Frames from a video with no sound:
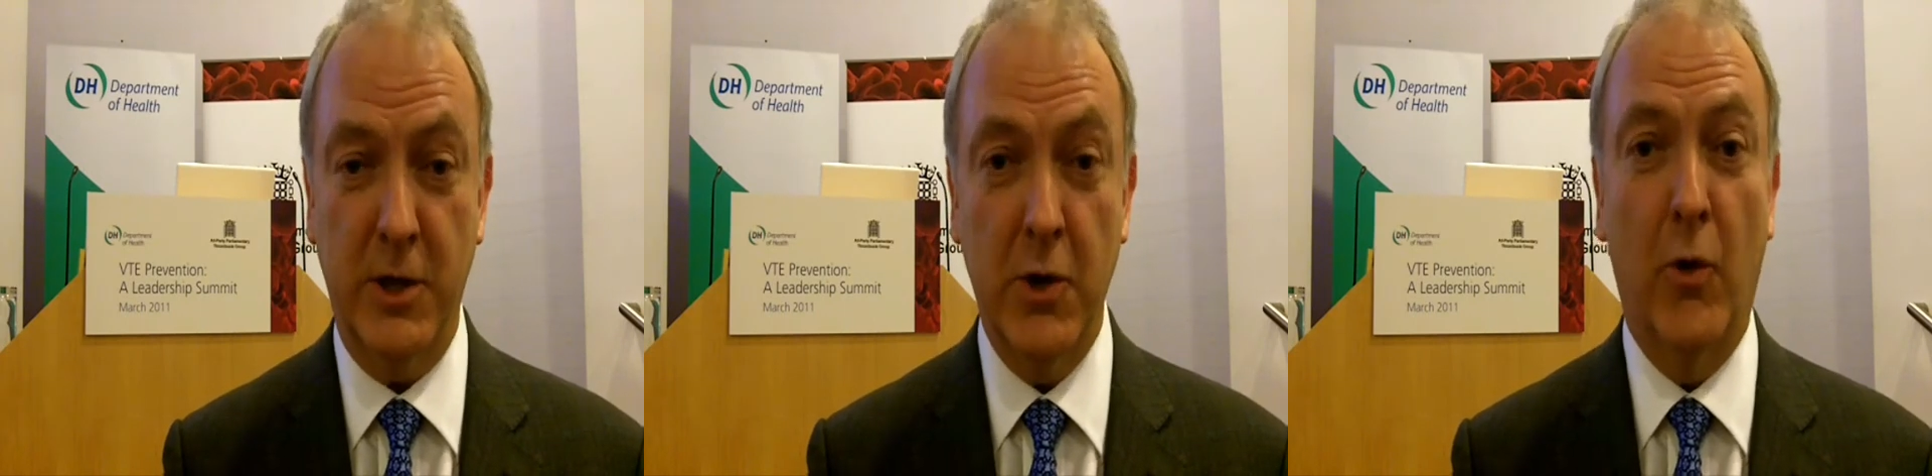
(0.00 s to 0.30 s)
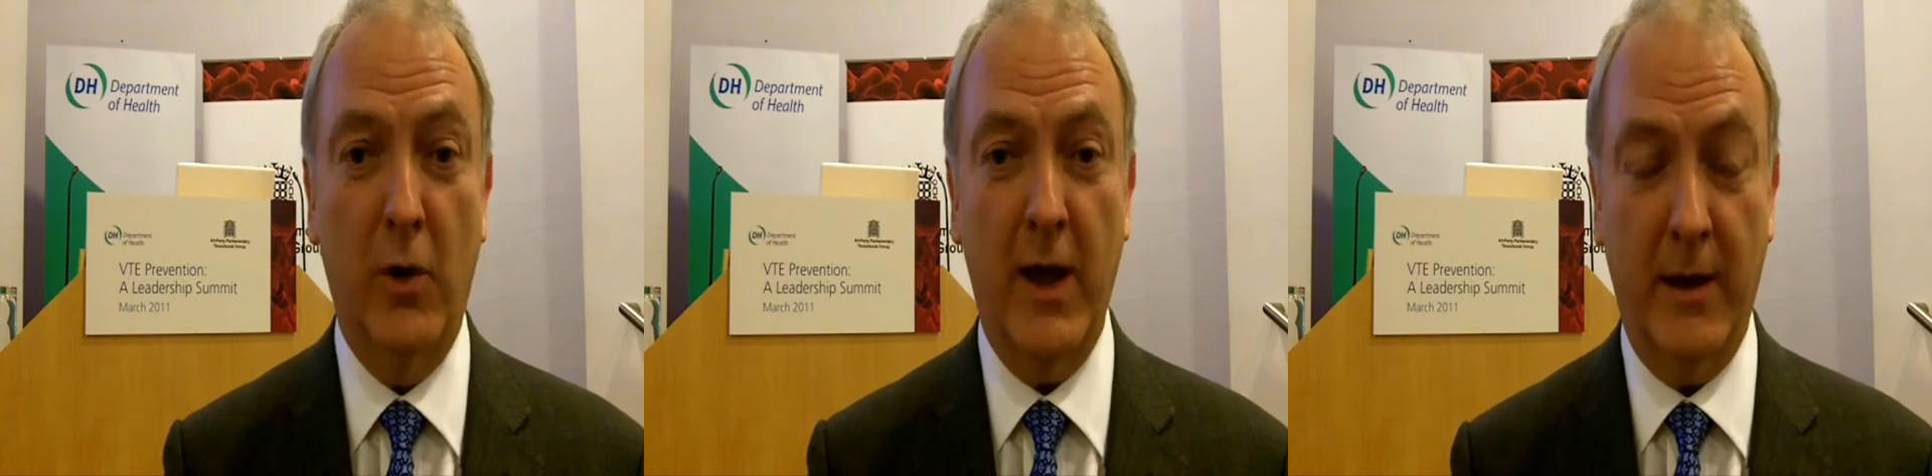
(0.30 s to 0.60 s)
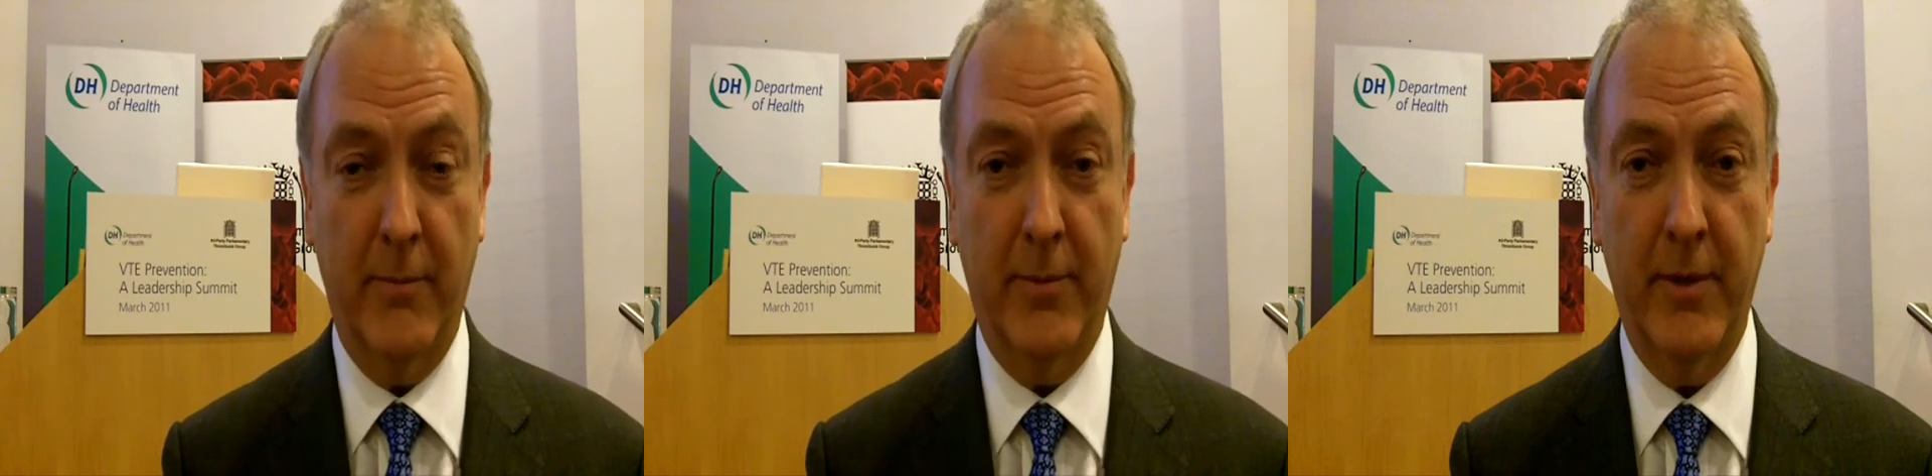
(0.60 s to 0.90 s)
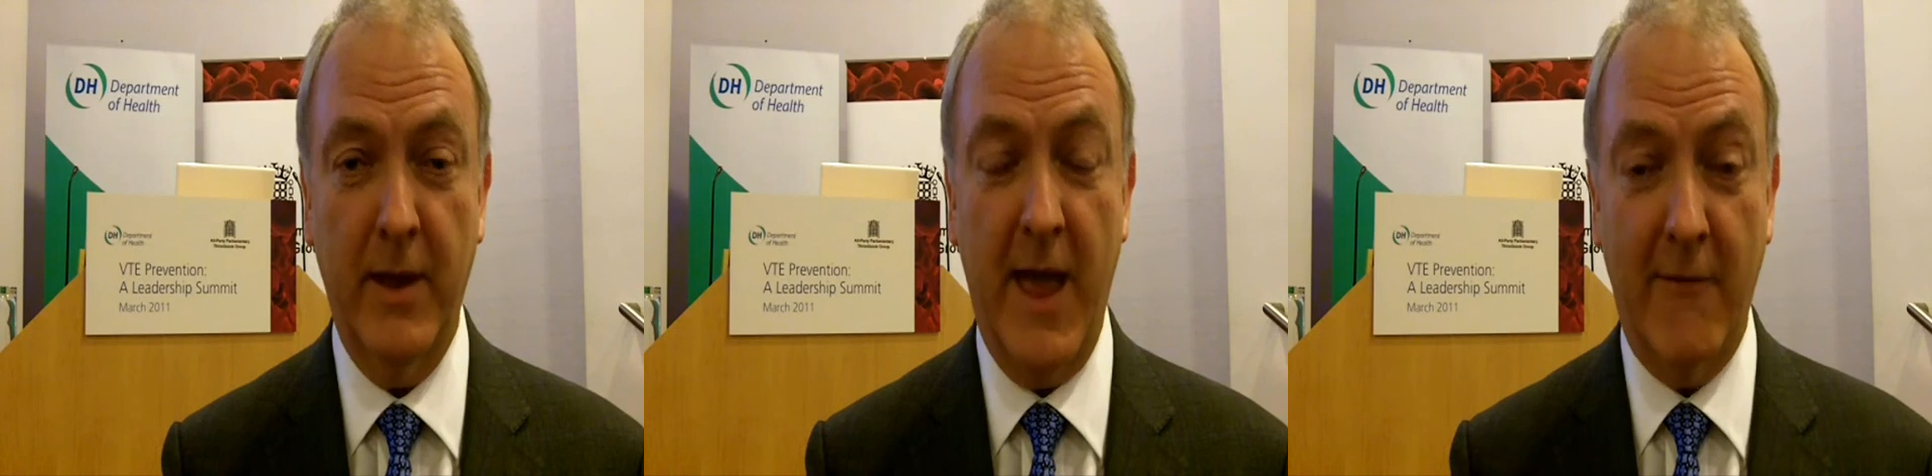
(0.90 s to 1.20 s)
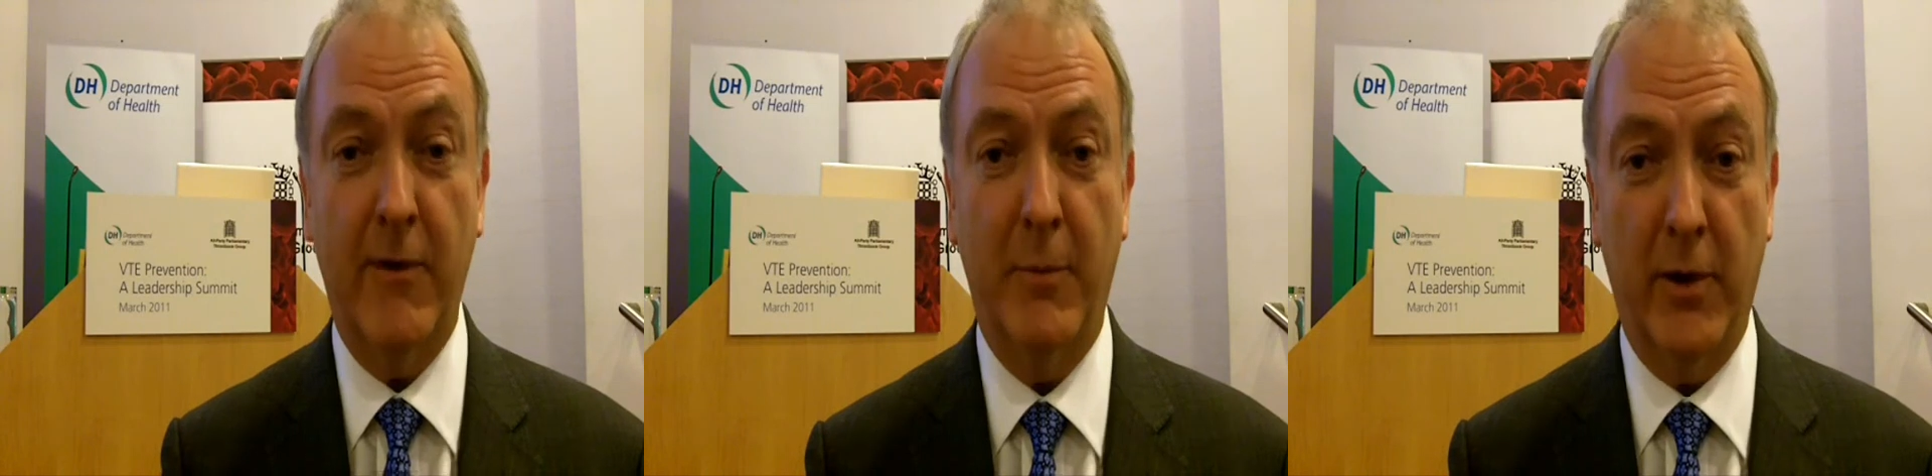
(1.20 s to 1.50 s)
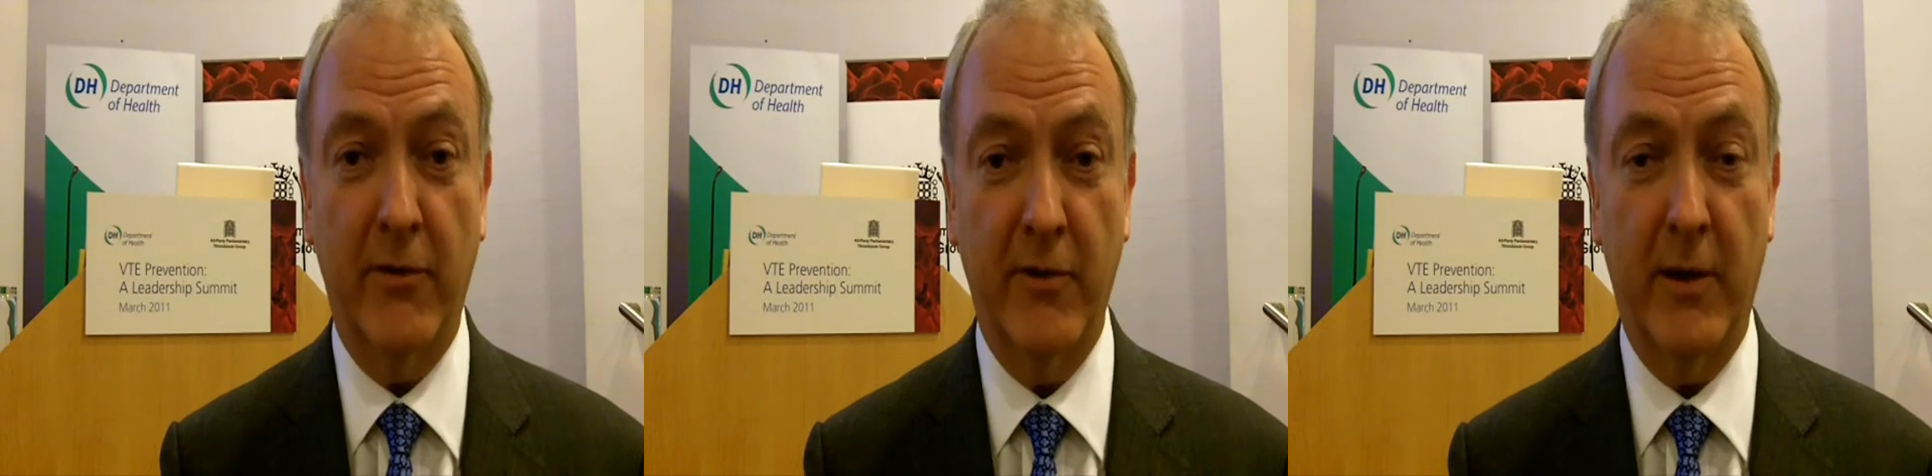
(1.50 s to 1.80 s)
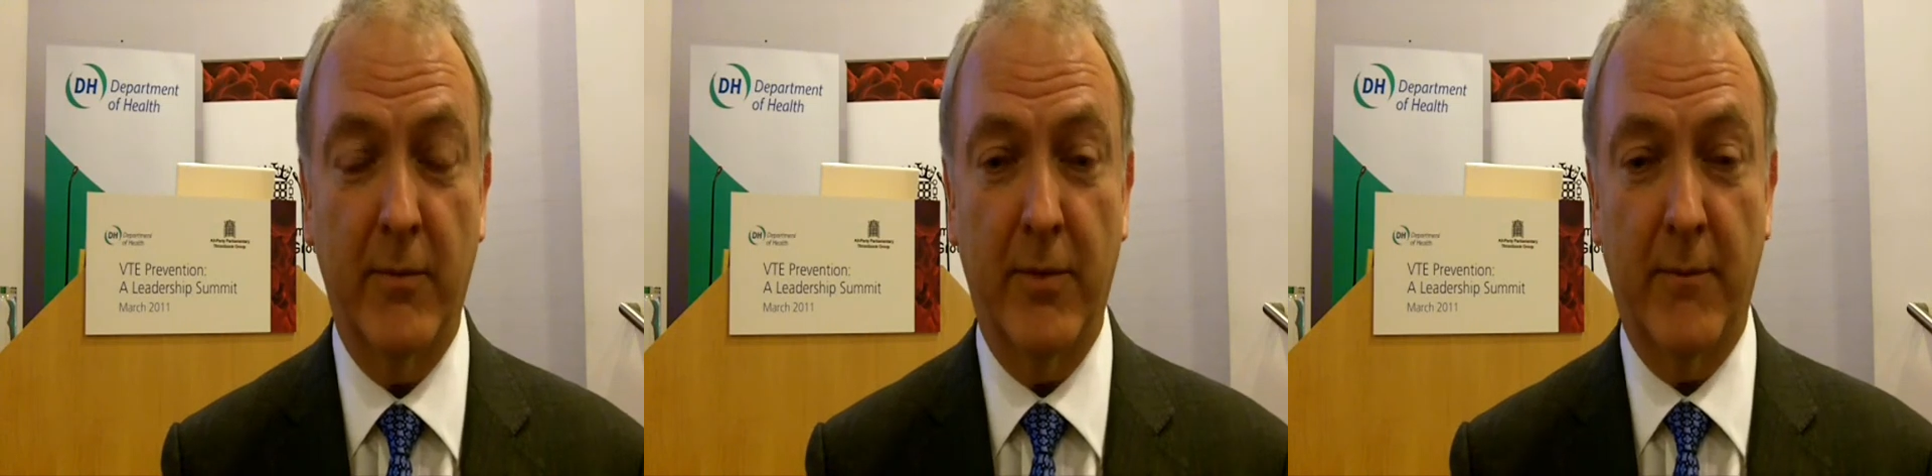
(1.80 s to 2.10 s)
your help, everybody's
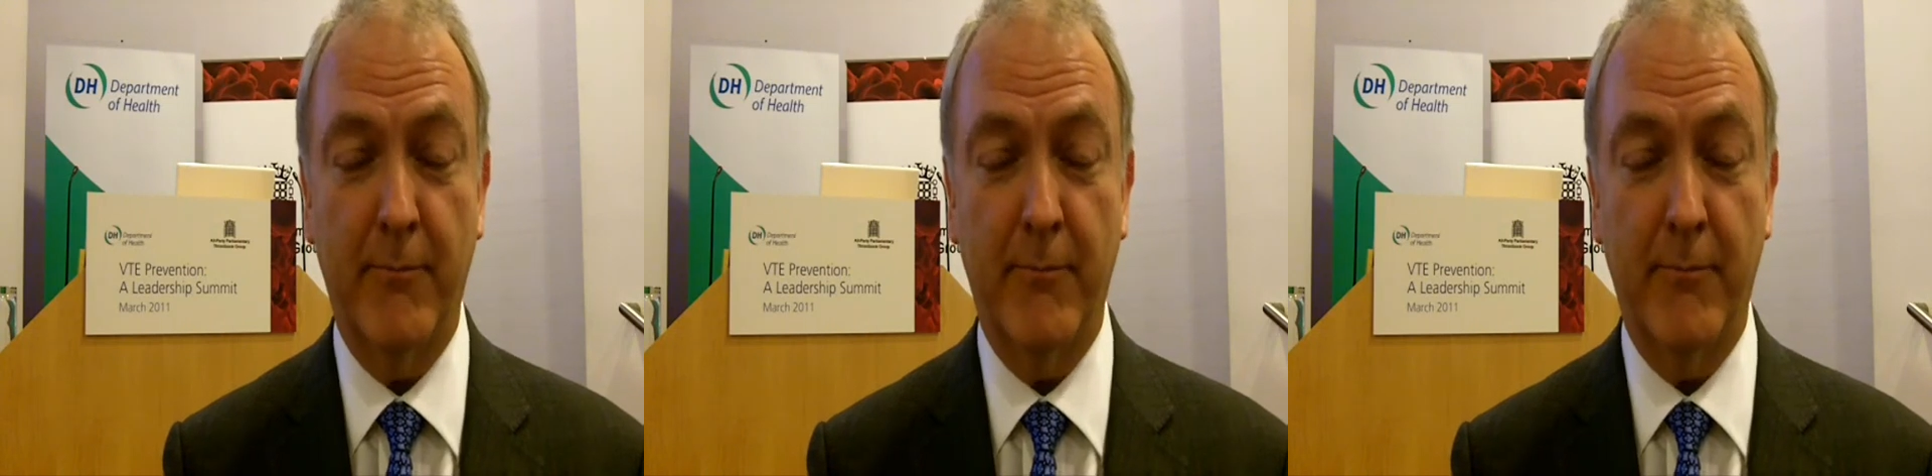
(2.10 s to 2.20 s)
help,